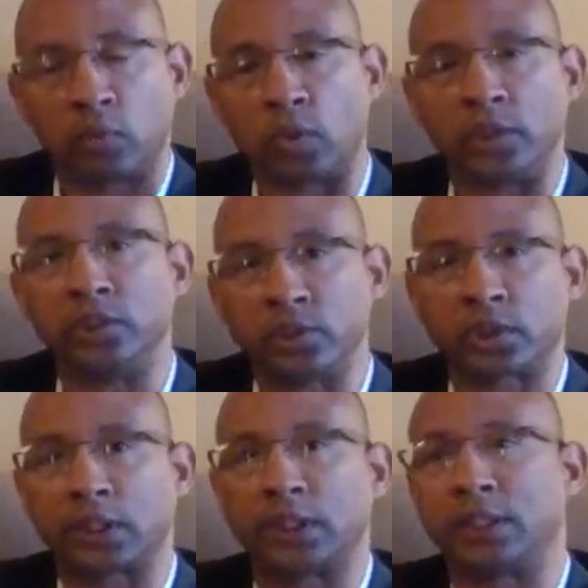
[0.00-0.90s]
what you
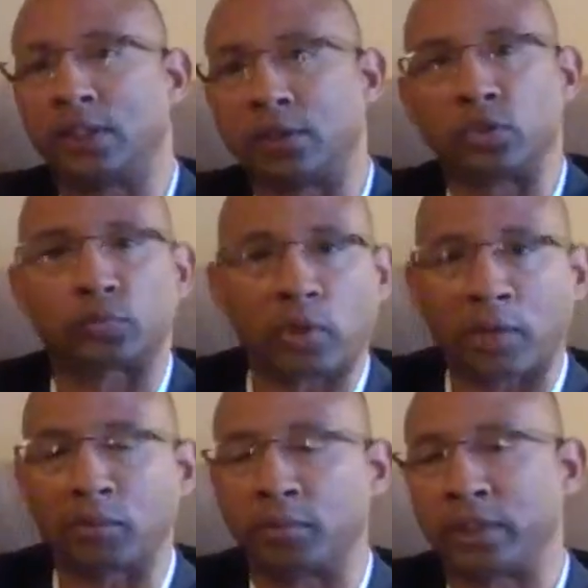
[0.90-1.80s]
see those
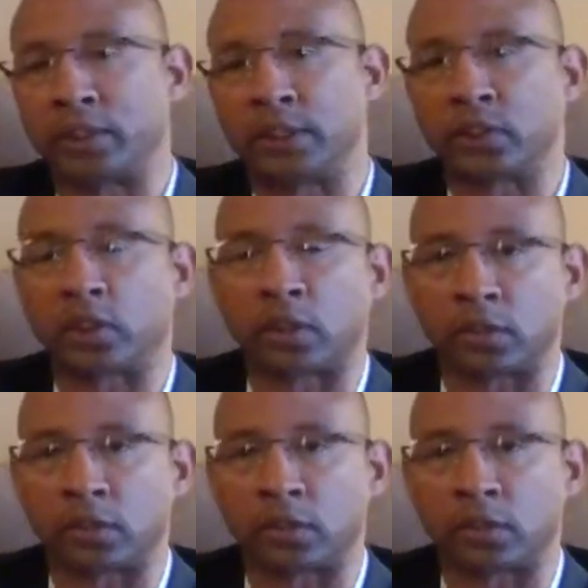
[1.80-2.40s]
problem areas are,